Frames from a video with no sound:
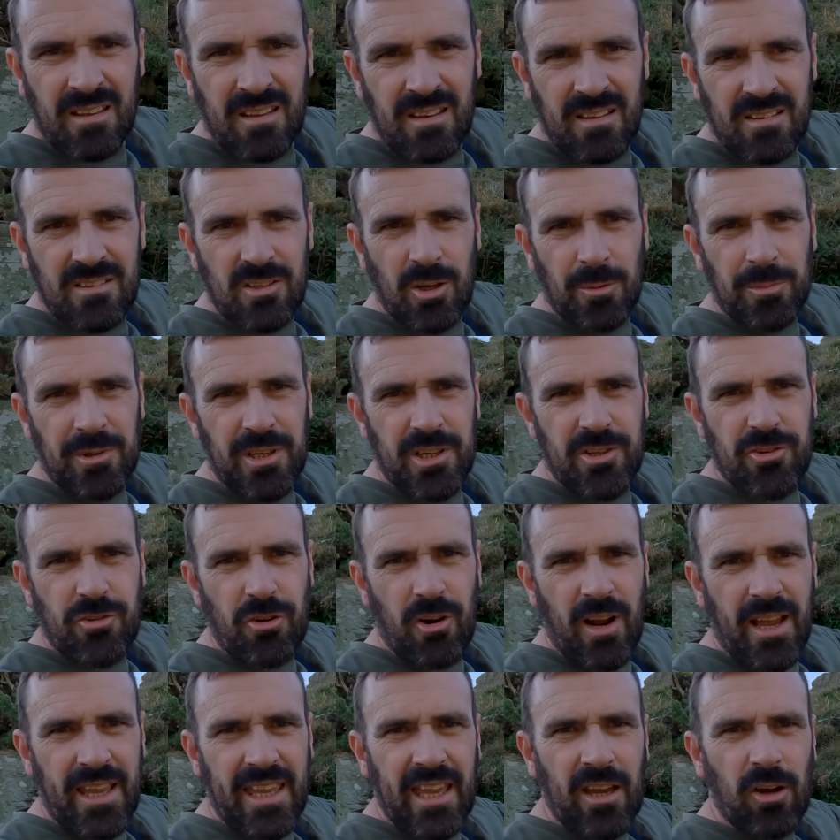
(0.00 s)
So I'm going to
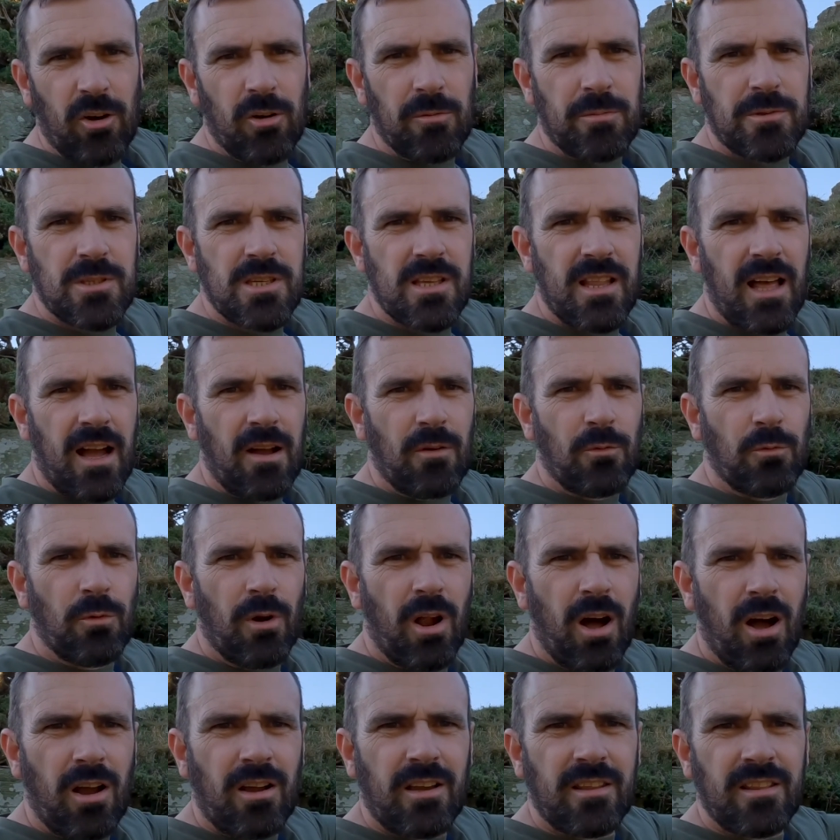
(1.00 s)
try and get up to that
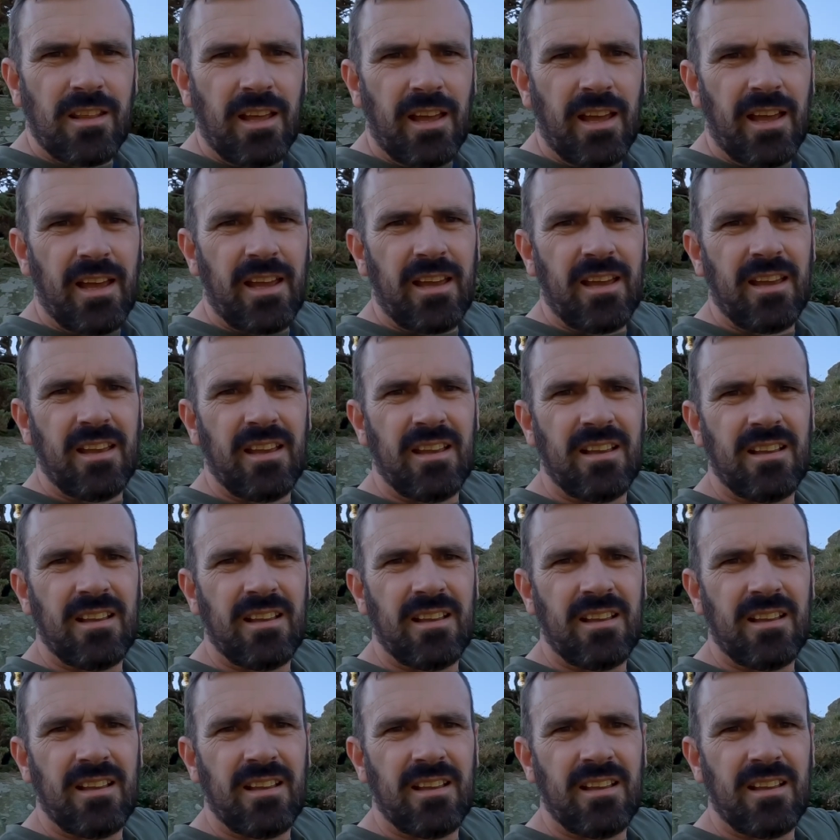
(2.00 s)
rock there